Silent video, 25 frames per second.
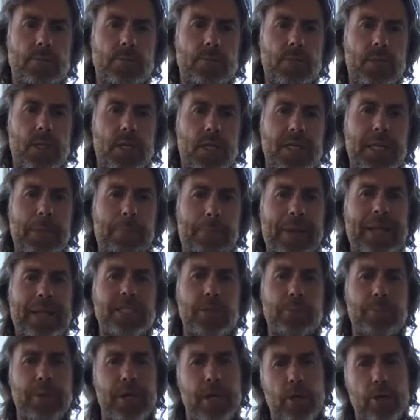Depends
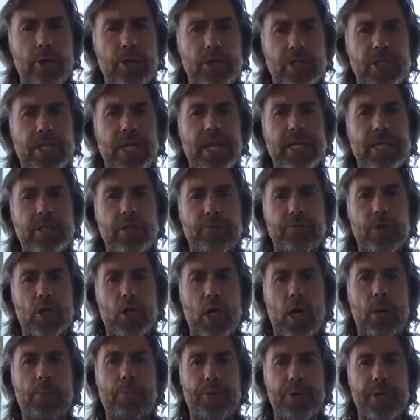a bit on the stage of the
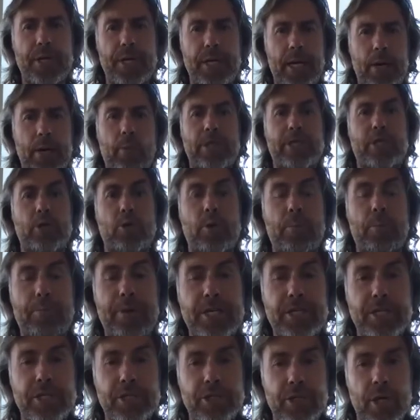company and what your
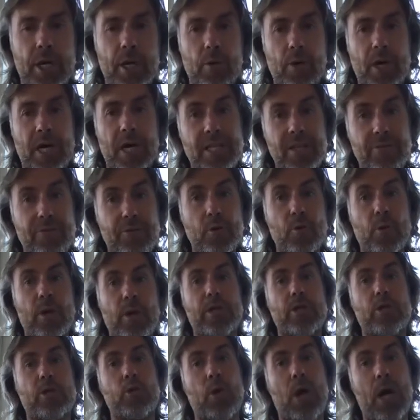ambitions are, right? If you
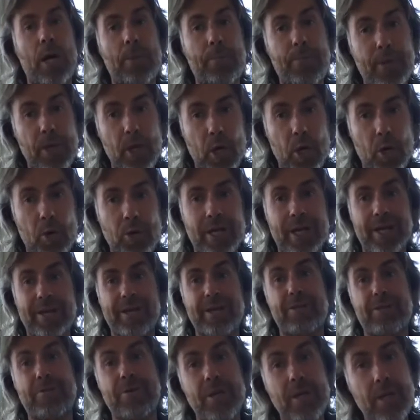want to do IPO, then
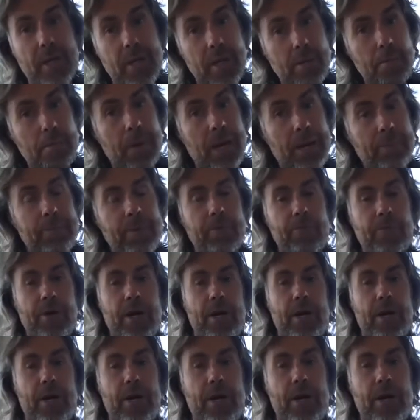it might be
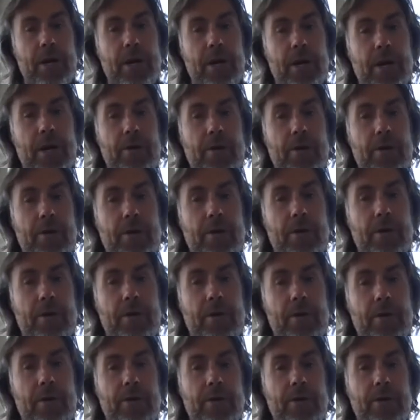very interesting to have some
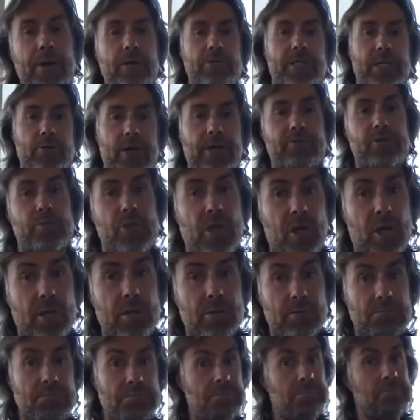stock,
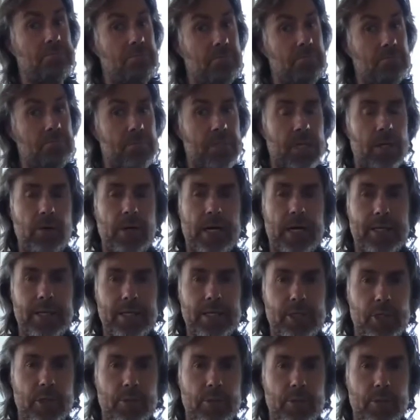you know, at least
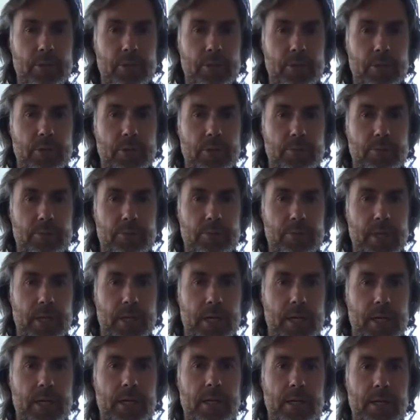some,
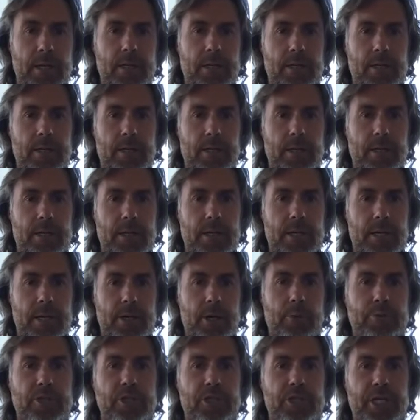an option
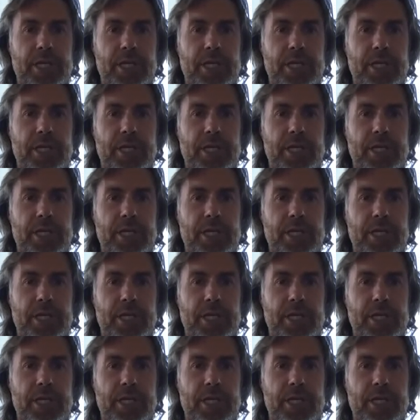scheme.